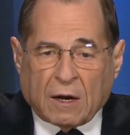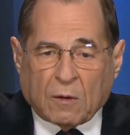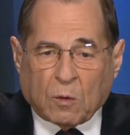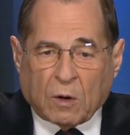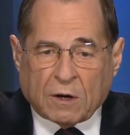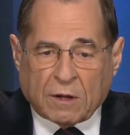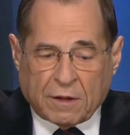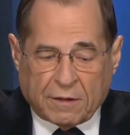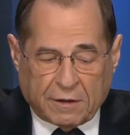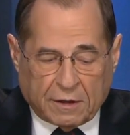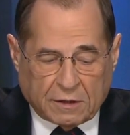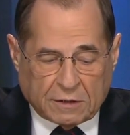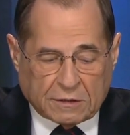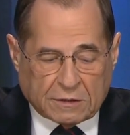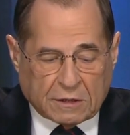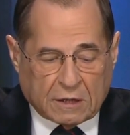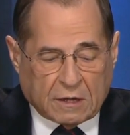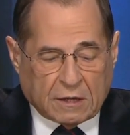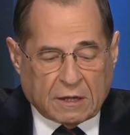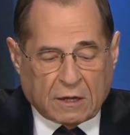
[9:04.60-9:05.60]
and one of the
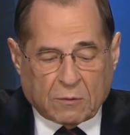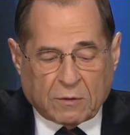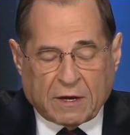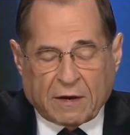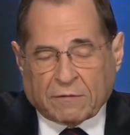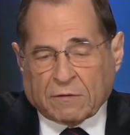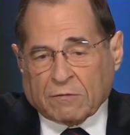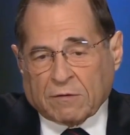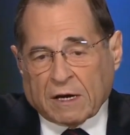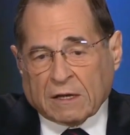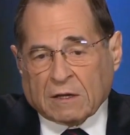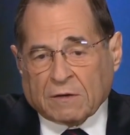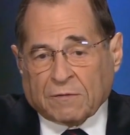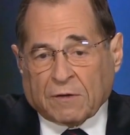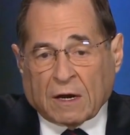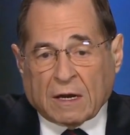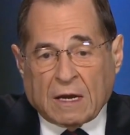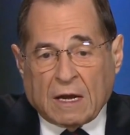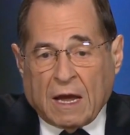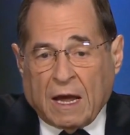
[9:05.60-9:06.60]
things that we have to
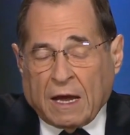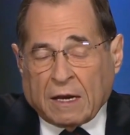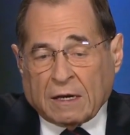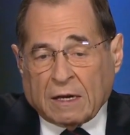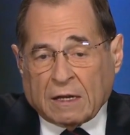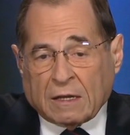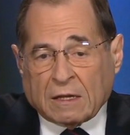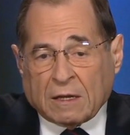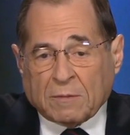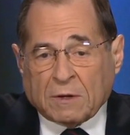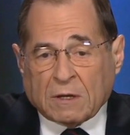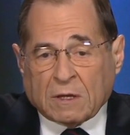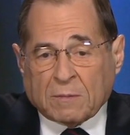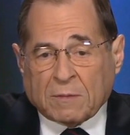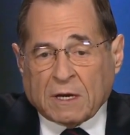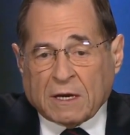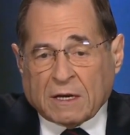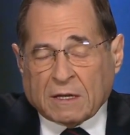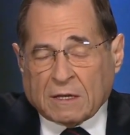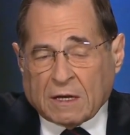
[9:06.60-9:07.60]
rectify. And
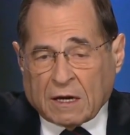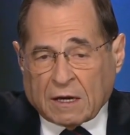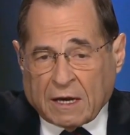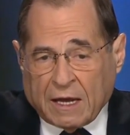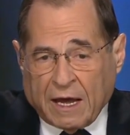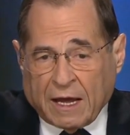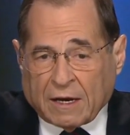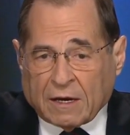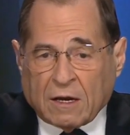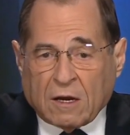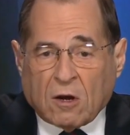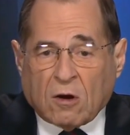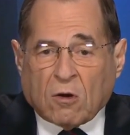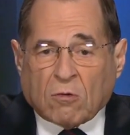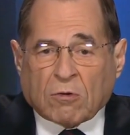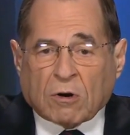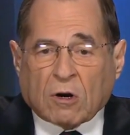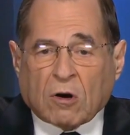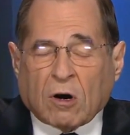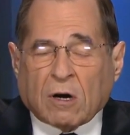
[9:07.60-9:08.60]
let me add again,
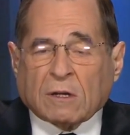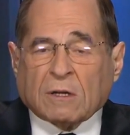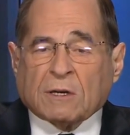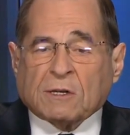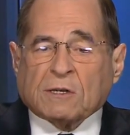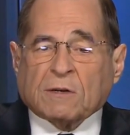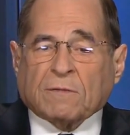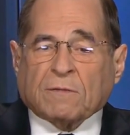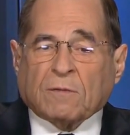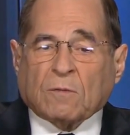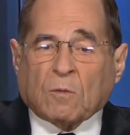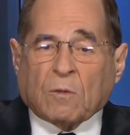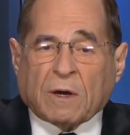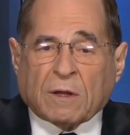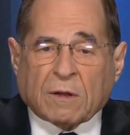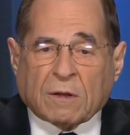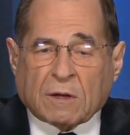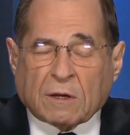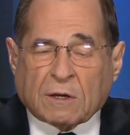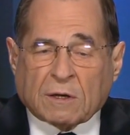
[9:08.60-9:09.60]
regardless of
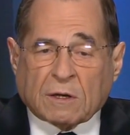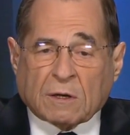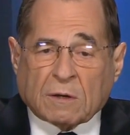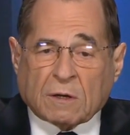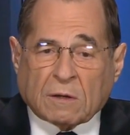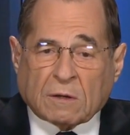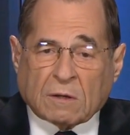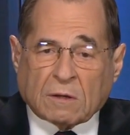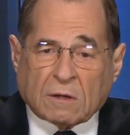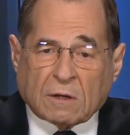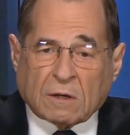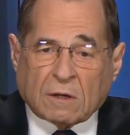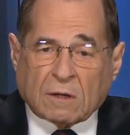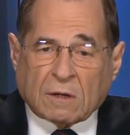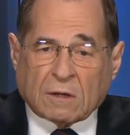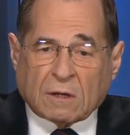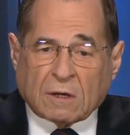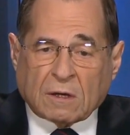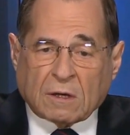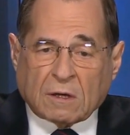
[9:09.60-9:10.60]
whether
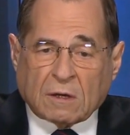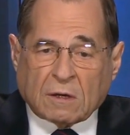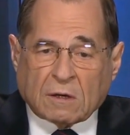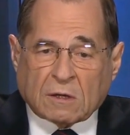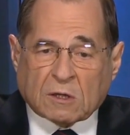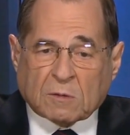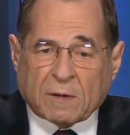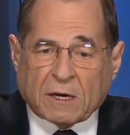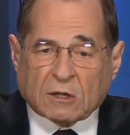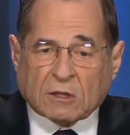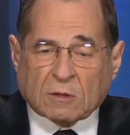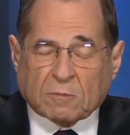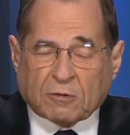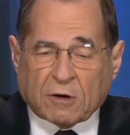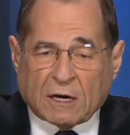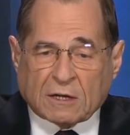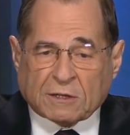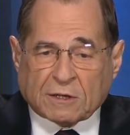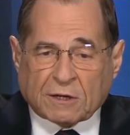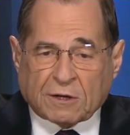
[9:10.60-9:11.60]
the special
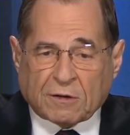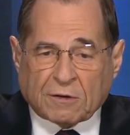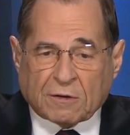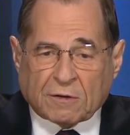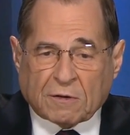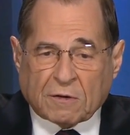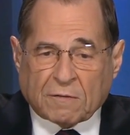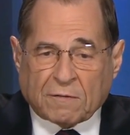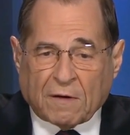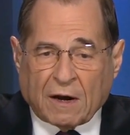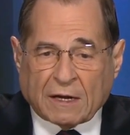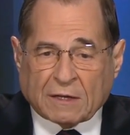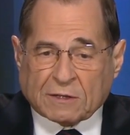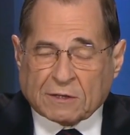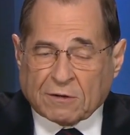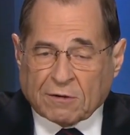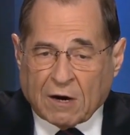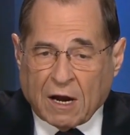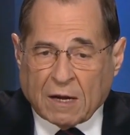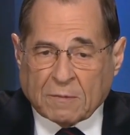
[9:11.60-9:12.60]
prosecutor
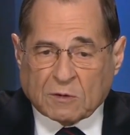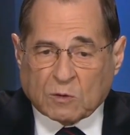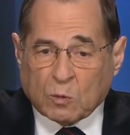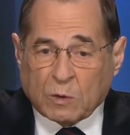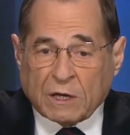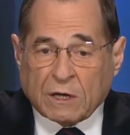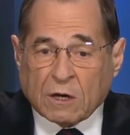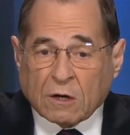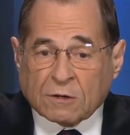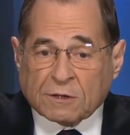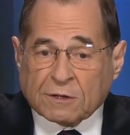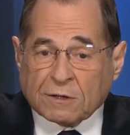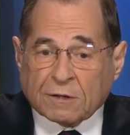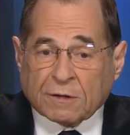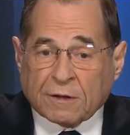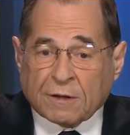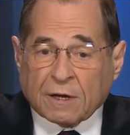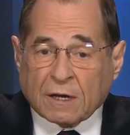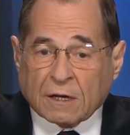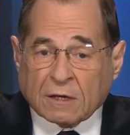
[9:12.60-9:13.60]
finds crimes, we know
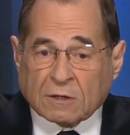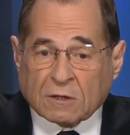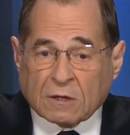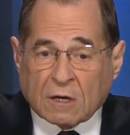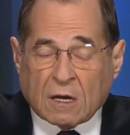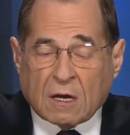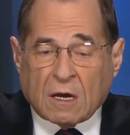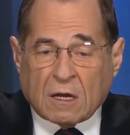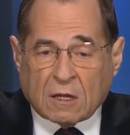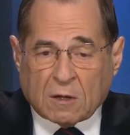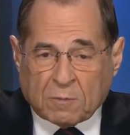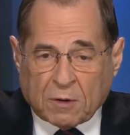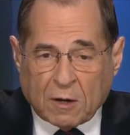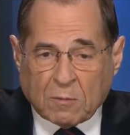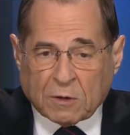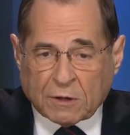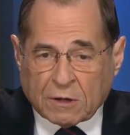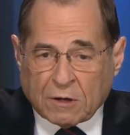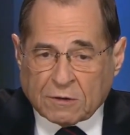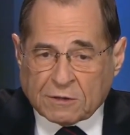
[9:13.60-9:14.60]
certain things. The
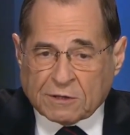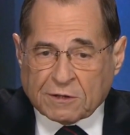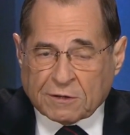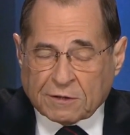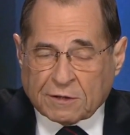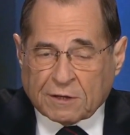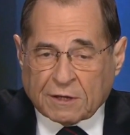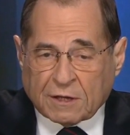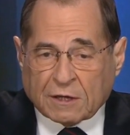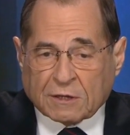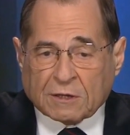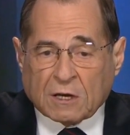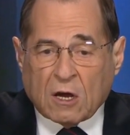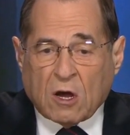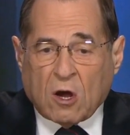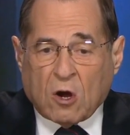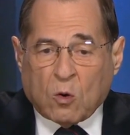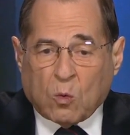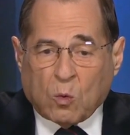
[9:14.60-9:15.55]
public knows certain things.